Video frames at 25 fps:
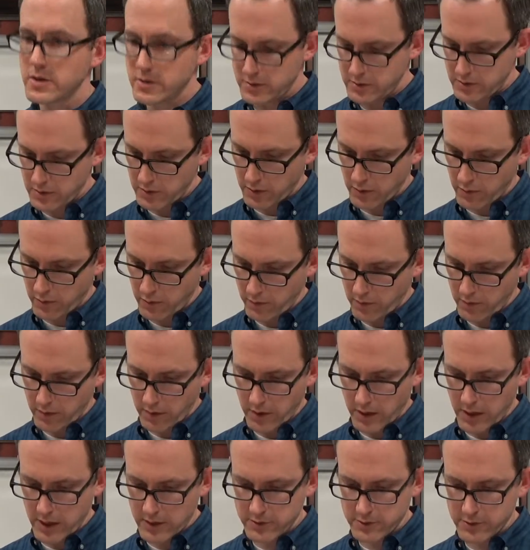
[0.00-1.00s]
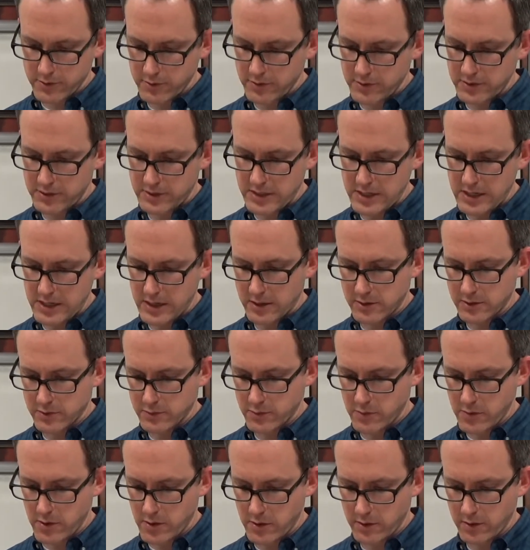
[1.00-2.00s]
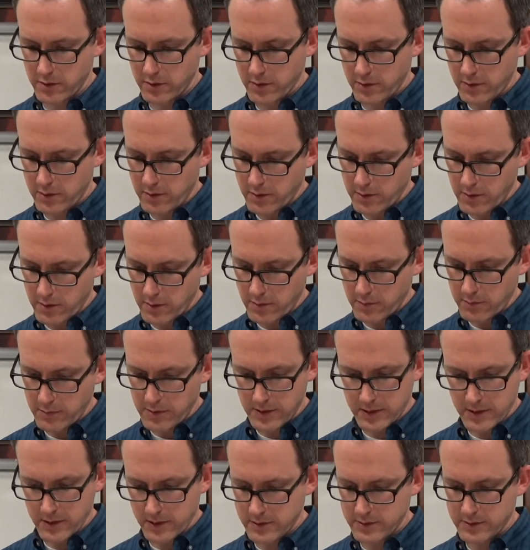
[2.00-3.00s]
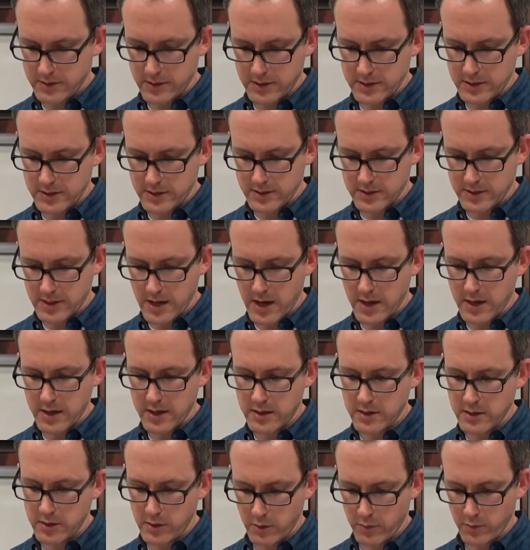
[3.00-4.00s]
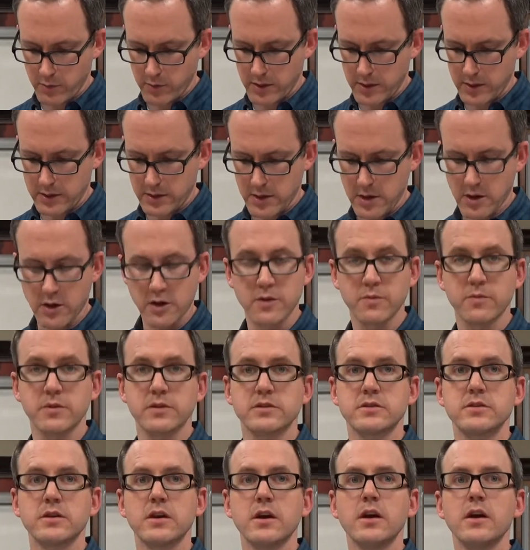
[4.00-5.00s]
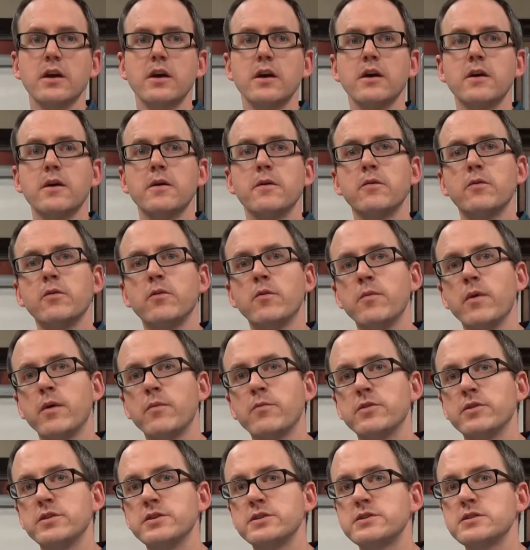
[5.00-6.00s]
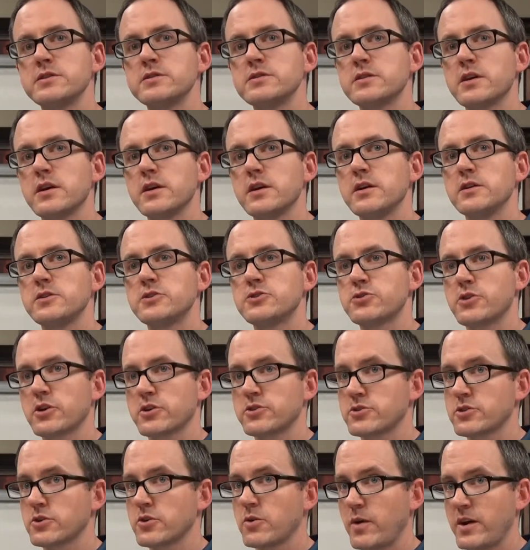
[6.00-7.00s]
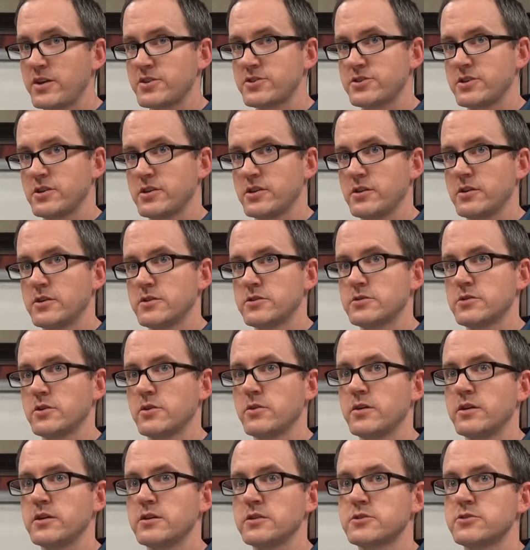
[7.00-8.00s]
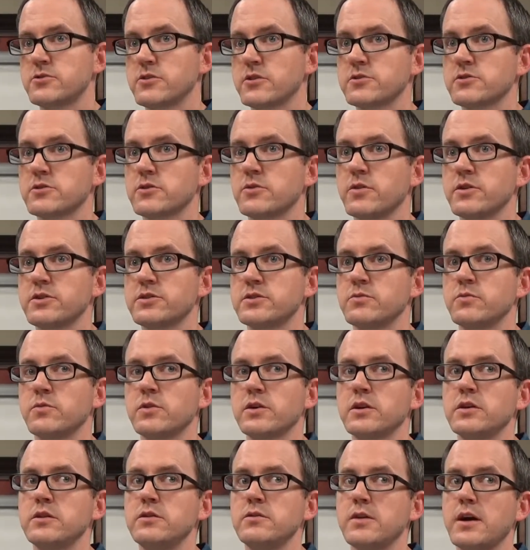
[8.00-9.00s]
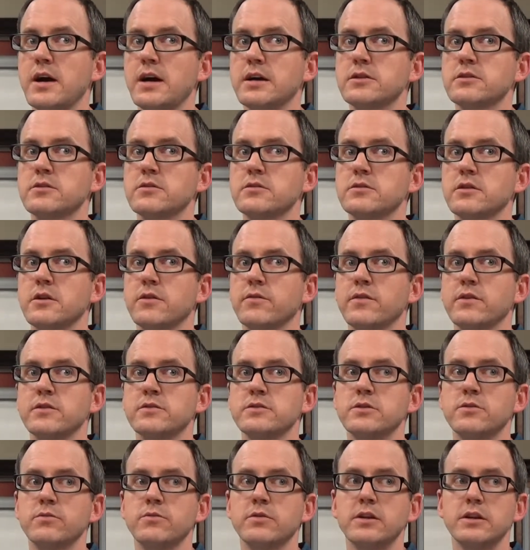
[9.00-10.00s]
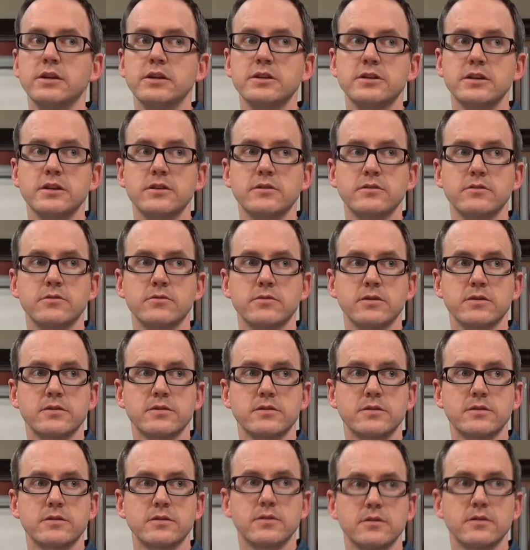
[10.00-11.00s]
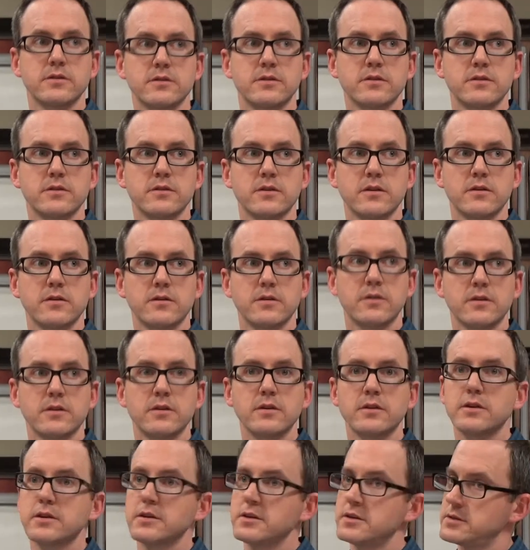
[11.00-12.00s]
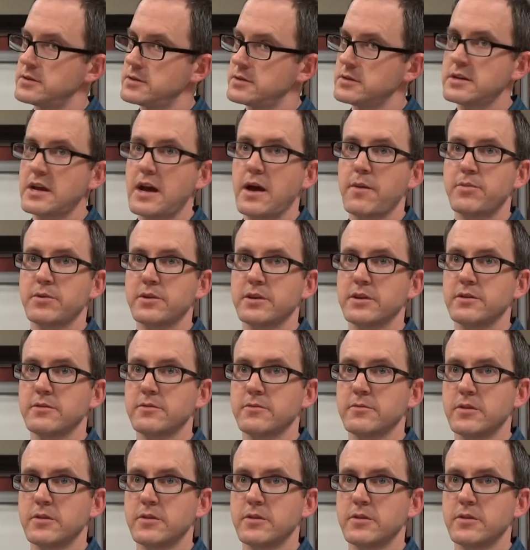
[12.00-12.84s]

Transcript: So answer choice D is wrong because it does not enumerate the arguments. Remember, this is a structure question. So in a structure question, what can you ask yourself as you read each answer choice? Is this happening? Is this happening?